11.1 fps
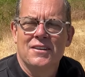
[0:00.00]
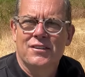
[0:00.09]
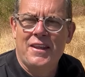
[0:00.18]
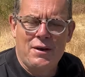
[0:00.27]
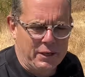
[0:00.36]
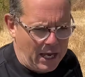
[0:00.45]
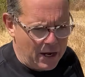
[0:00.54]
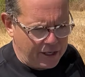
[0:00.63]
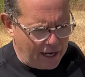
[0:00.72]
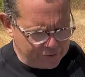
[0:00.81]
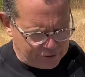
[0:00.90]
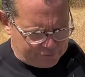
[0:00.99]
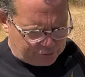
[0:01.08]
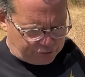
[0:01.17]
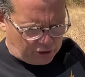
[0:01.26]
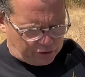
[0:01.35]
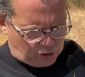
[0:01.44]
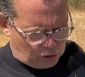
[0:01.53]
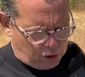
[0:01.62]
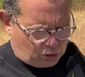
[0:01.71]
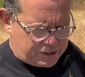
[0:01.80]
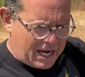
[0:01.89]
So there we go, guys. I've just got it all
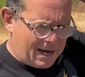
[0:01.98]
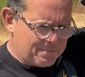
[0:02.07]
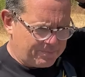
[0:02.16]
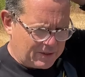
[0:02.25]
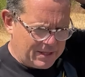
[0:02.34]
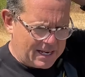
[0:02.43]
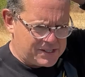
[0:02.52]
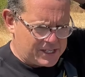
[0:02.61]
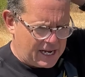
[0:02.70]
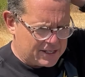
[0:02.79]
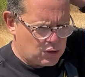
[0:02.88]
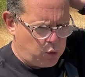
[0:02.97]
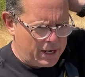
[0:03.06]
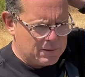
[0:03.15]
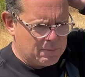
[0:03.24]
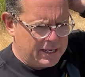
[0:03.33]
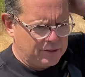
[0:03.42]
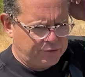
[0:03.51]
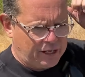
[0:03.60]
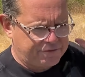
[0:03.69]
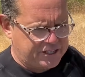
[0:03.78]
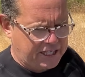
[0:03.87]
hooked up. That's 20 meters
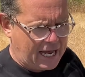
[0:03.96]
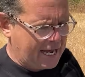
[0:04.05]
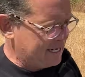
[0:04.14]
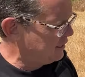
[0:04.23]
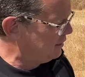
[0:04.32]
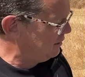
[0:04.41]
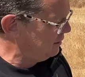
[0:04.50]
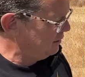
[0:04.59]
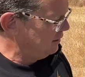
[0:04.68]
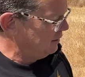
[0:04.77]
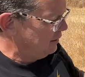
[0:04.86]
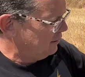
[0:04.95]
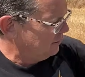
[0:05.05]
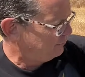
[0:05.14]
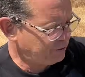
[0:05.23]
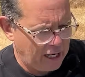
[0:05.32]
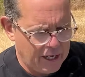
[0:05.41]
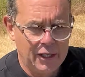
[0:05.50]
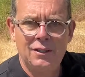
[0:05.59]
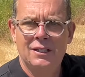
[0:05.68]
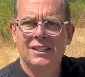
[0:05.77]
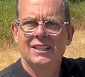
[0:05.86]
FT8.
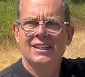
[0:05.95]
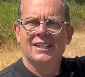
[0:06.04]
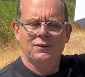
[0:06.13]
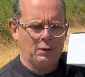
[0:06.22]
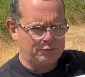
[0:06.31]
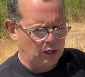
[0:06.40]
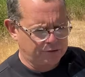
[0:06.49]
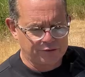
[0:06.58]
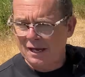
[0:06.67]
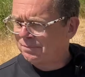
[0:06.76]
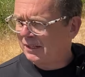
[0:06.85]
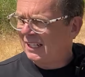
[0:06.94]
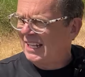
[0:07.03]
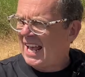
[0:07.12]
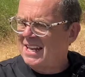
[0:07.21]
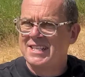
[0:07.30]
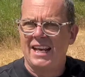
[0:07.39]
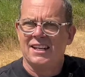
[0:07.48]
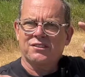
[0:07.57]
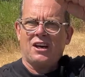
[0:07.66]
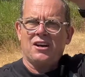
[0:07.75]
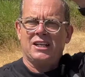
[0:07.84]
So we've got something, and the
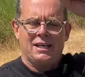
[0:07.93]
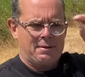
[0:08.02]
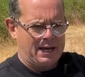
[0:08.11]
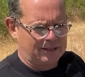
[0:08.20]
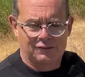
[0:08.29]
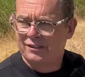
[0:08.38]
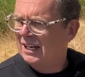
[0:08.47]
antenna's only about